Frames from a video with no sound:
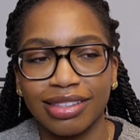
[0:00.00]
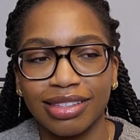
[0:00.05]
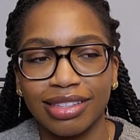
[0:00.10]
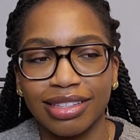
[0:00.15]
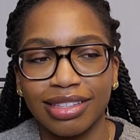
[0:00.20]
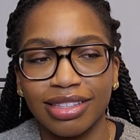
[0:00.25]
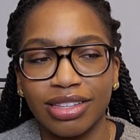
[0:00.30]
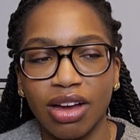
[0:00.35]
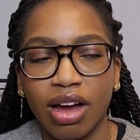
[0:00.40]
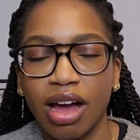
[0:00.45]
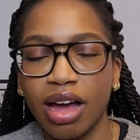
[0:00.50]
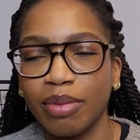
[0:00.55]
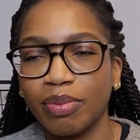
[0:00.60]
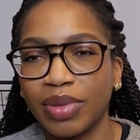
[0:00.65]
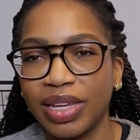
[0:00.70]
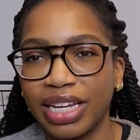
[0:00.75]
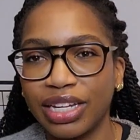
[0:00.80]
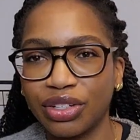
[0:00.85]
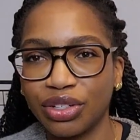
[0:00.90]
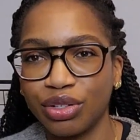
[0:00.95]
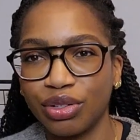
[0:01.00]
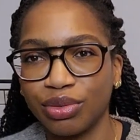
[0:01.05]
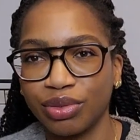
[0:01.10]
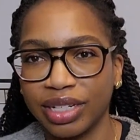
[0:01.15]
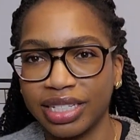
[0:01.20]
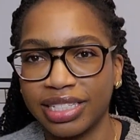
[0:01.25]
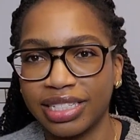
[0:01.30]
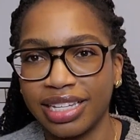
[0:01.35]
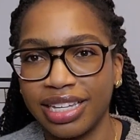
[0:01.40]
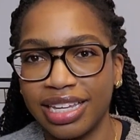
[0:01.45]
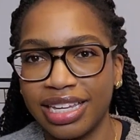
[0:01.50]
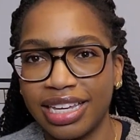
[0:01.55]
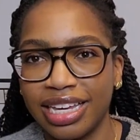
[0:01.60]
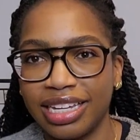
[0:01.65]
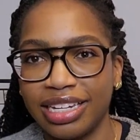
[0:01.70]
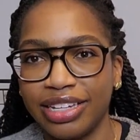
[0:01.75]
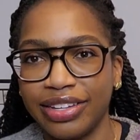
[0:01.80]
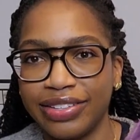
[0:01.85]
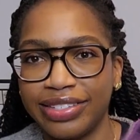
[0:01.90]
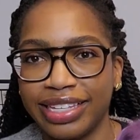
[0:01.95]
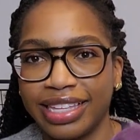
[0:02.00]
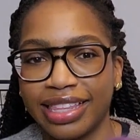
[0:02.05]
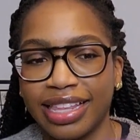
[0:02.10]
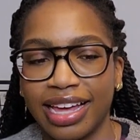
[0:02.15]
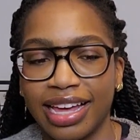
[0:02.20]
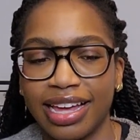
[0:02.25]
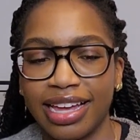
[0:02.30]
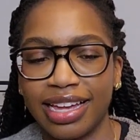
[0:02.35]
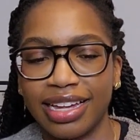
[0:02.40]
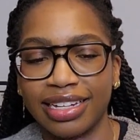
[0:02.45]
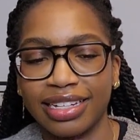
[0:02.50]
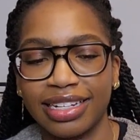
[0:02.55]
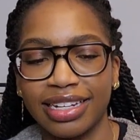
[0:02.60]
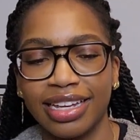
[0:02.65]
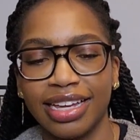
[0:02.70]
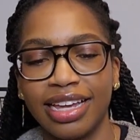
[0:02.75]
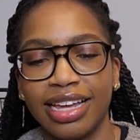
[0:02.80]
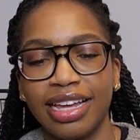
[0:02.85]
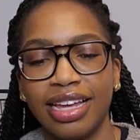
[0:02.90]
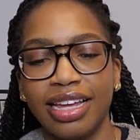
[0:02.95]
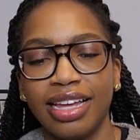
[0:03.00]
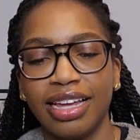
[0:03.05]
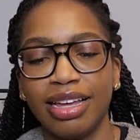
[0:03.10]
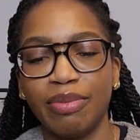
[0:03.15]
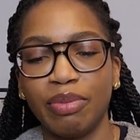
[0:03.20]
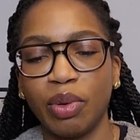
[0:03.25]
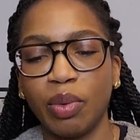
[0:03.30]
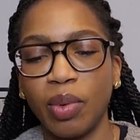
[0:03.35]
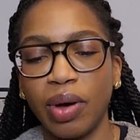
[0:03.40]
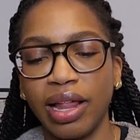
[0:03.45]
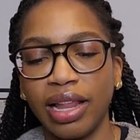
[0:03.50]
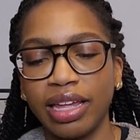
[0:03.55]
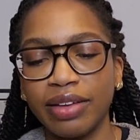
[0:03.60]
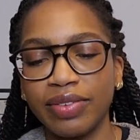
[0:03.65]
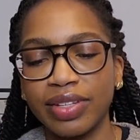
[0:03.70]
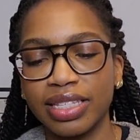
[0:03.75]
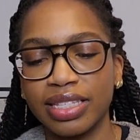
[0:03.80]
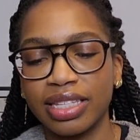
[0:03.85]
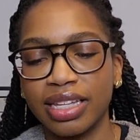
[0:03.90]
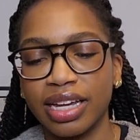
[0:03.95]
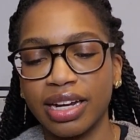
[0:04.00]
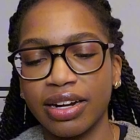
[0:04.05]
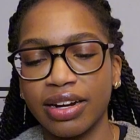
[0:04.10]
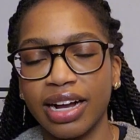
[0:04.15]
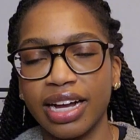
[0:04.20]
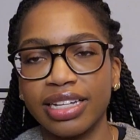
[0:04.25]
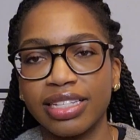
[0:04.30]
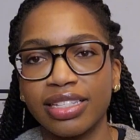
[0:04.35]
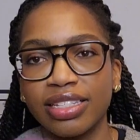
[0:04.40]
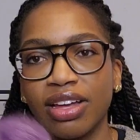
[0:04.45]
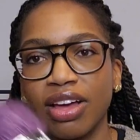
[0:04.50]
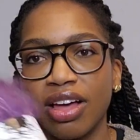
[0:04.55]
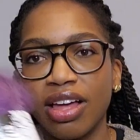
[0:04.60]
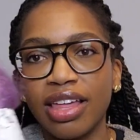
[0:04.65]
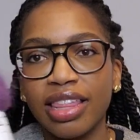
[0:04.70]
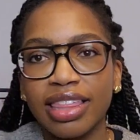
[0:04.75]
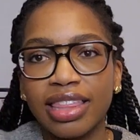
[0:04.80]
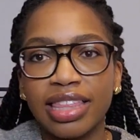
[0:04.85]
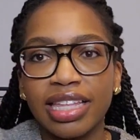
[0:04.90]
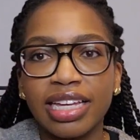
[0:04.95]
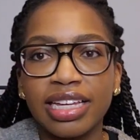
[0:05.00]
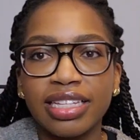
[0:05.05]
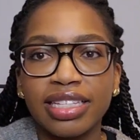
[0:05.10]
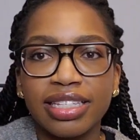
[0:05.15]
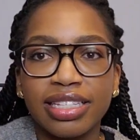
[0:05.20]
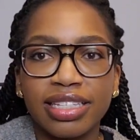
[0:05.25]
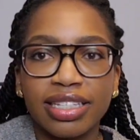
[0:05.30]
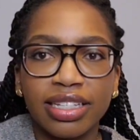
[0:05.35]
not being too risky in using that. But while I was there, I saw this